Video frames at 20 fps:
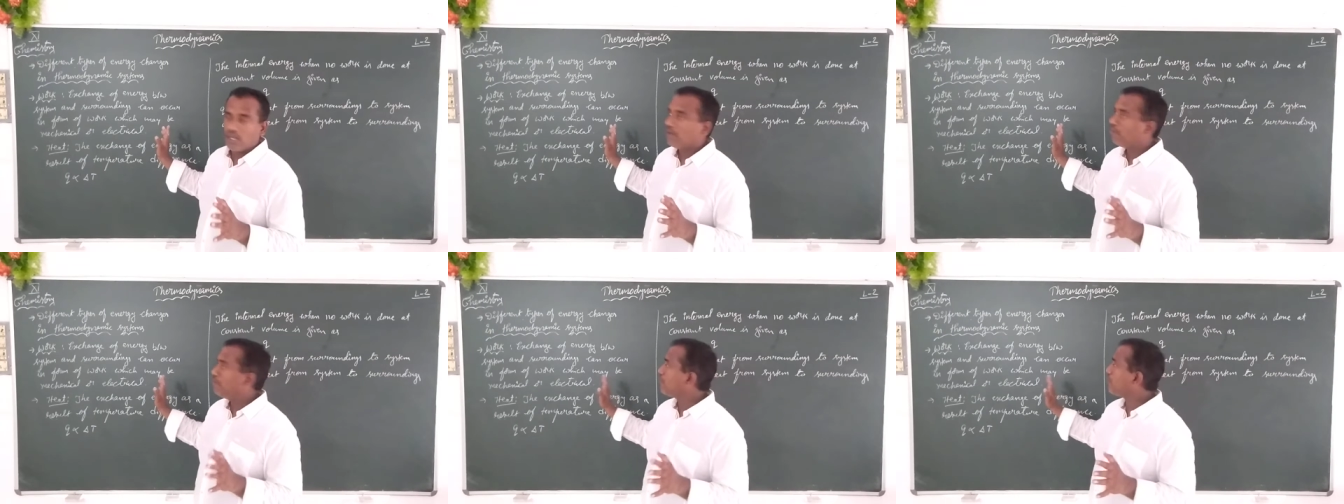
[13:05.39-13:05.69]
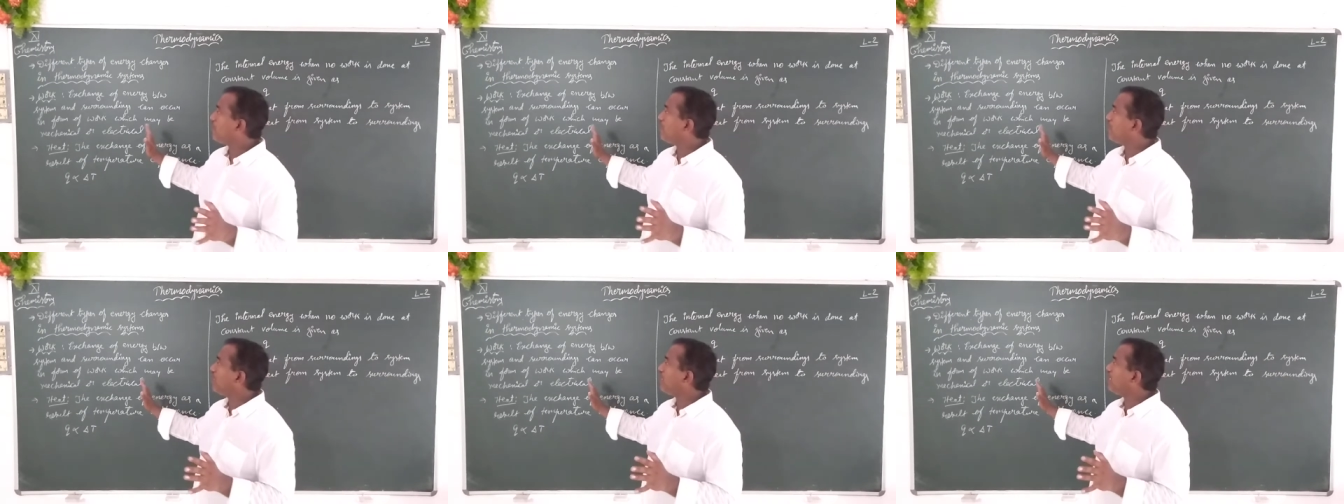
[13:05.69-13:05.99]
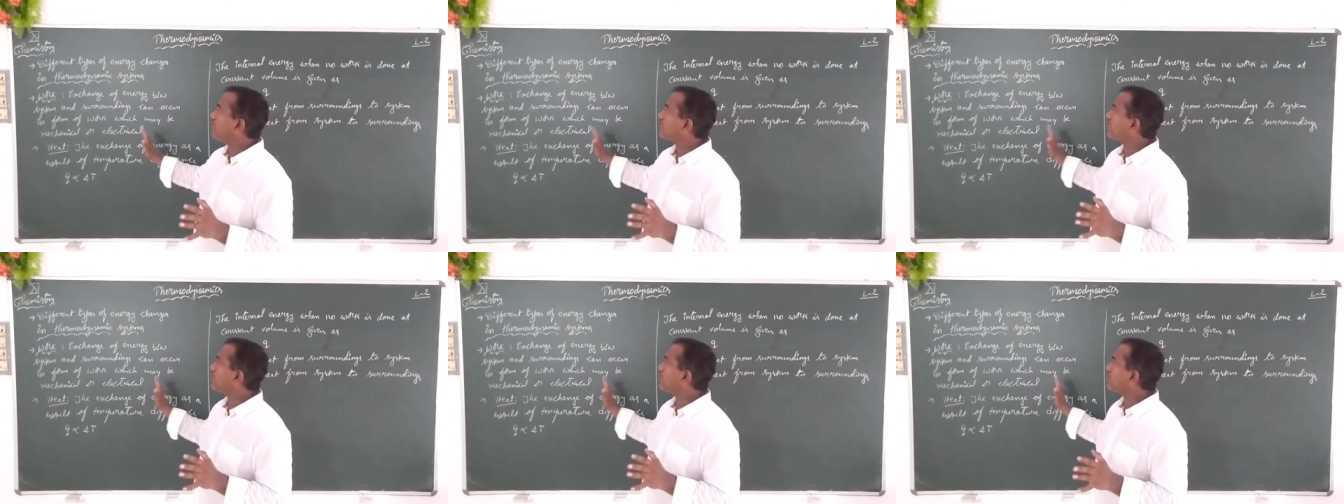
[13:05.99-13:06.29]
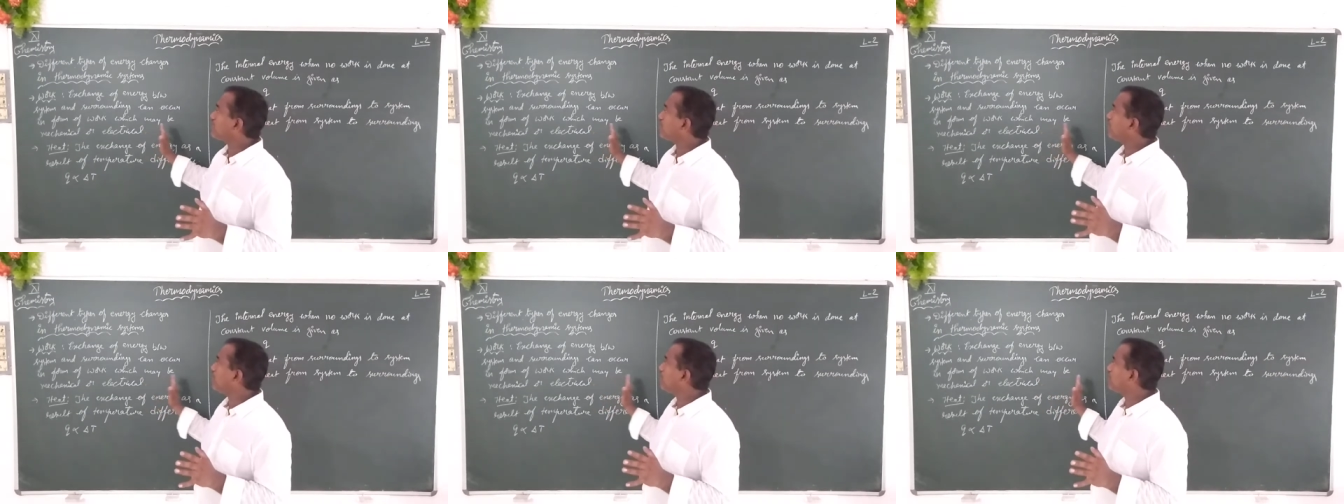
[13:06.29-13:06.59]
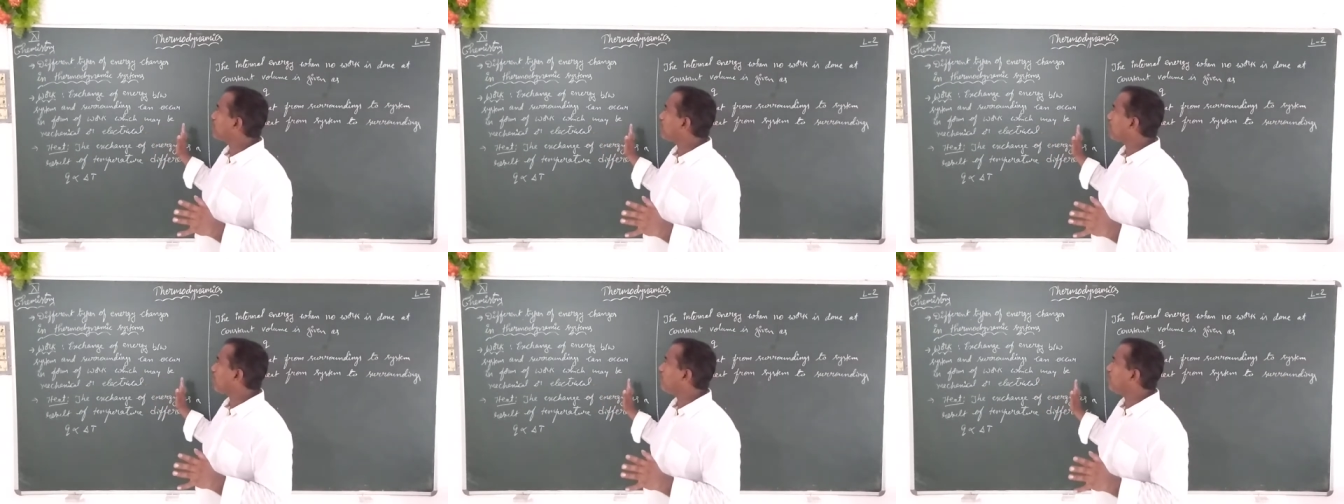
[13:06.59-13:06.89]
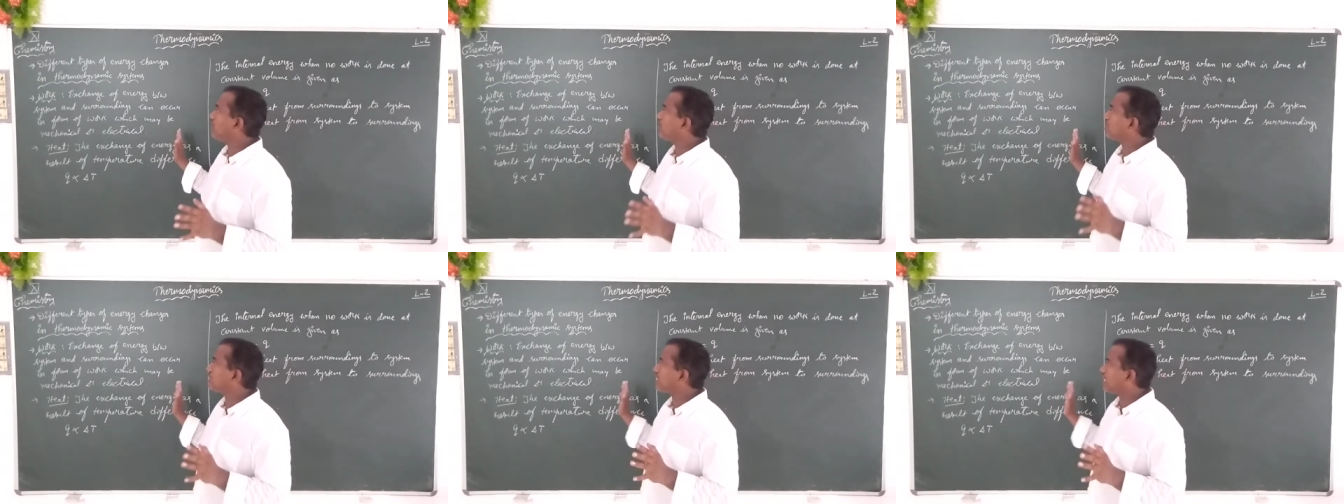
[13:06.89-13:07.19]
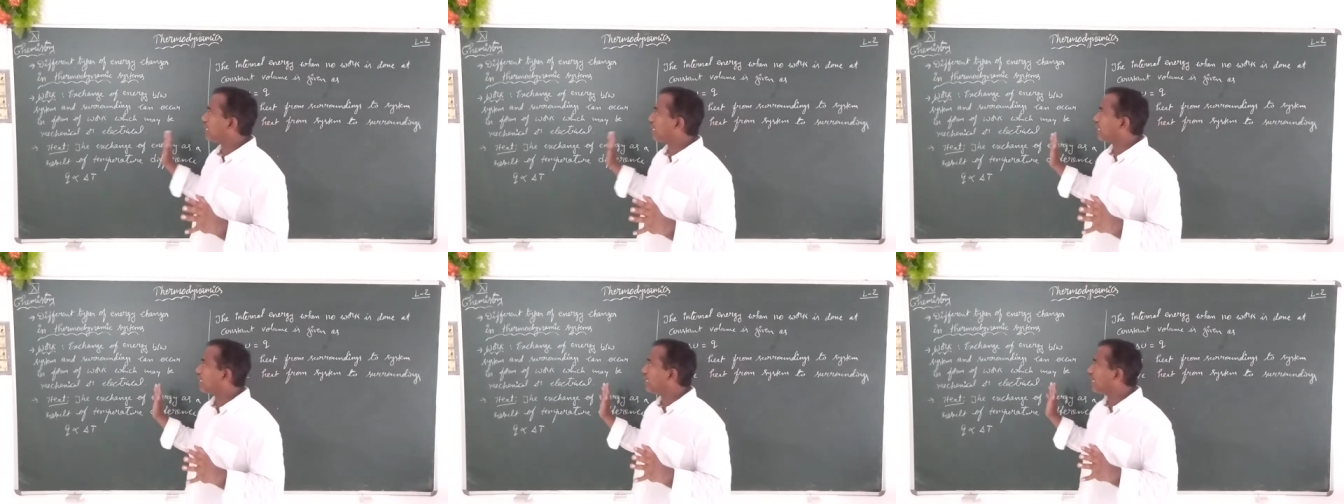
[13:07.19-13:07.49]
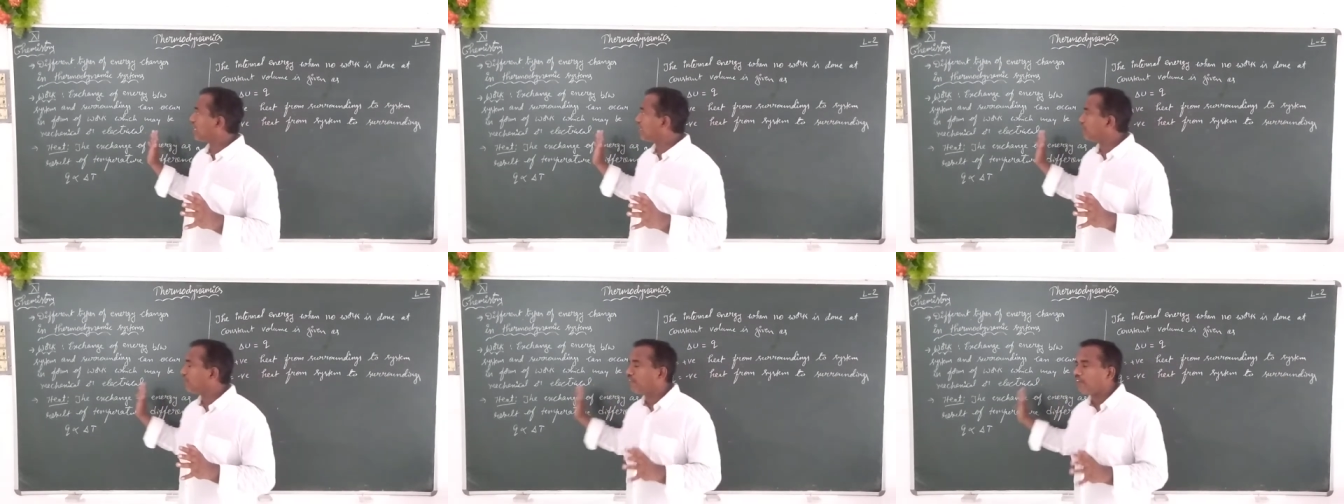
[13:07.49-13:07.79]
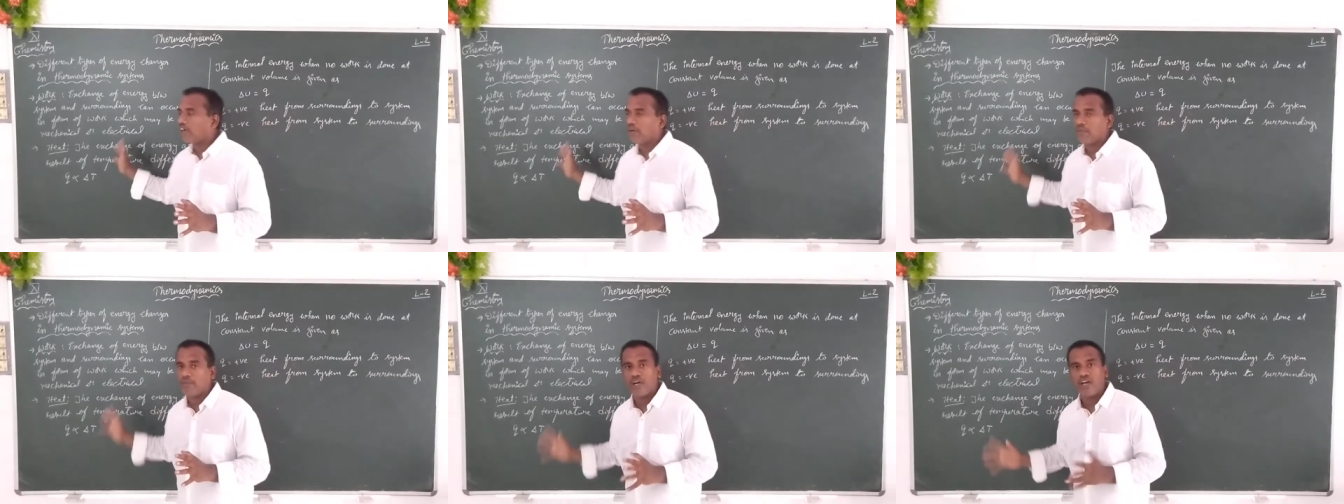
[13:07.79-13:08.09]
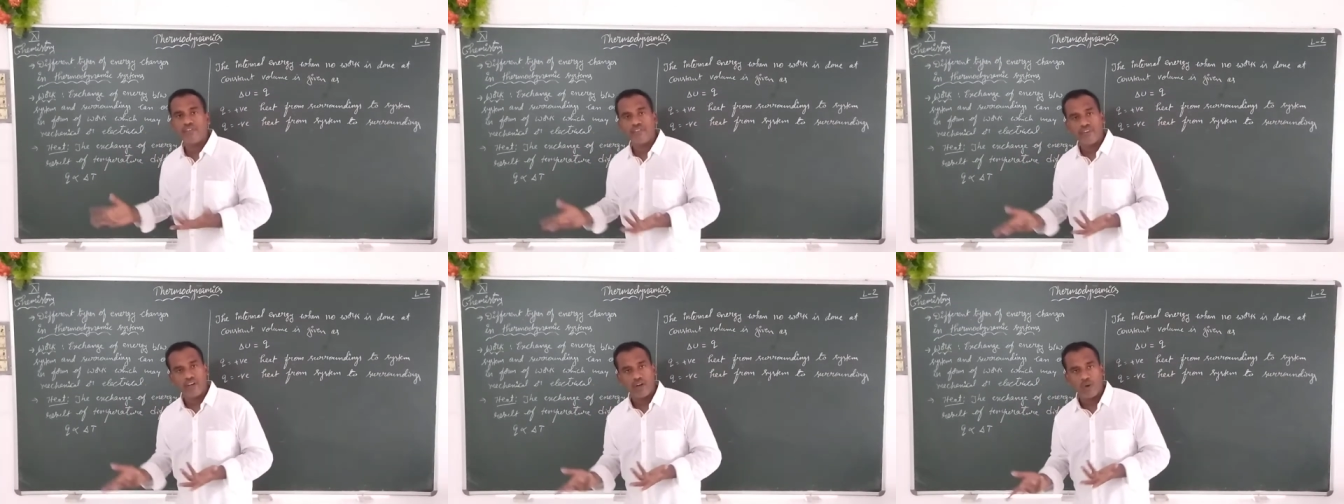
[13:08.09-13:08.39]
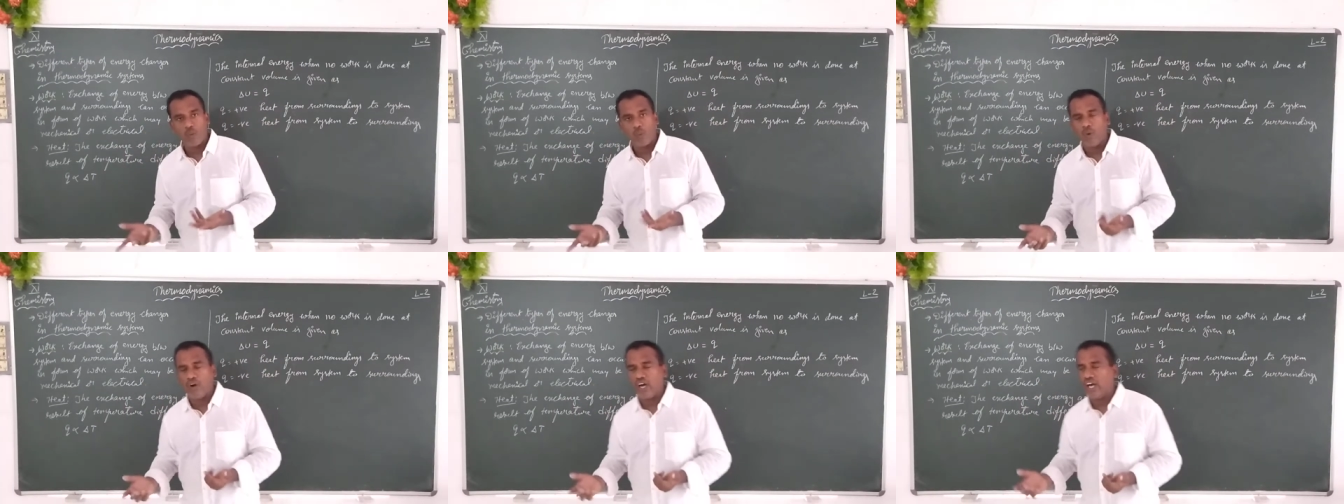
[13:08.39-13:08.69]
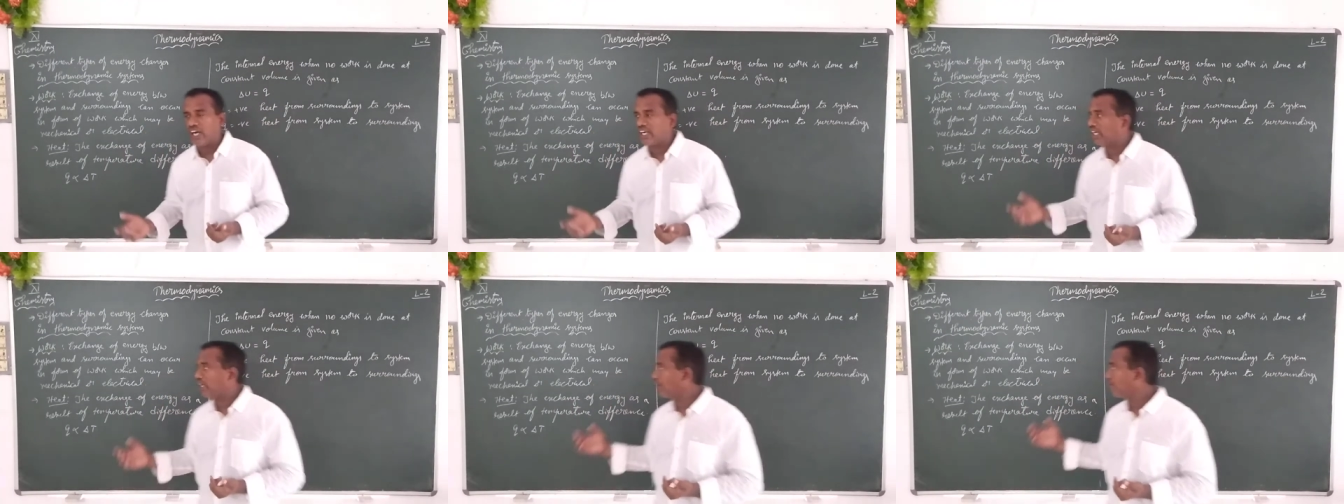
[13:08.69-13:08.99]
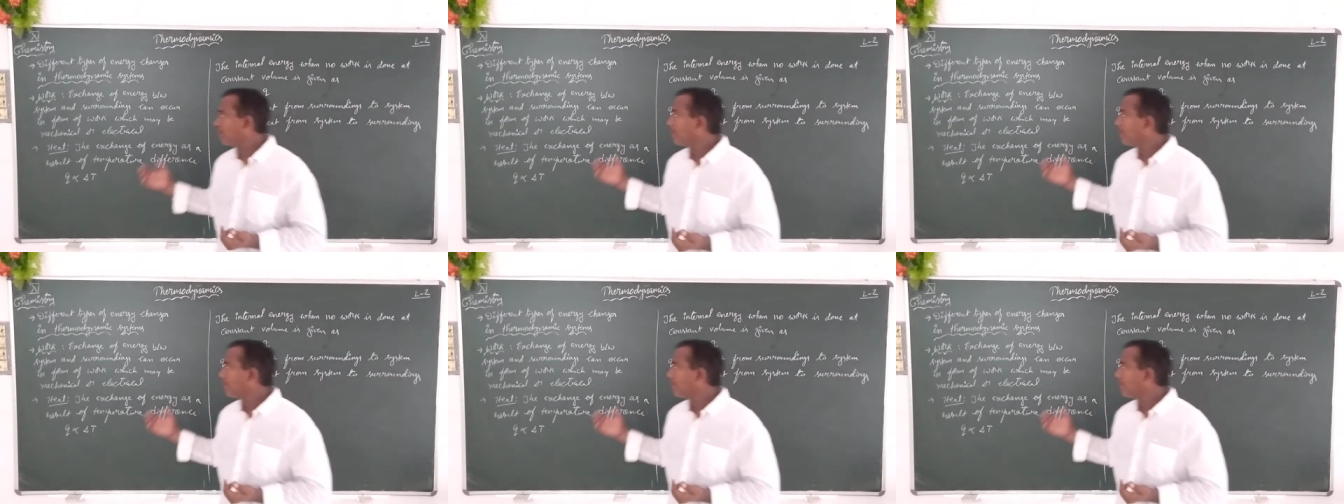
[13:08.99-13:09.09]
between the system and surroundings can occur in the form of work.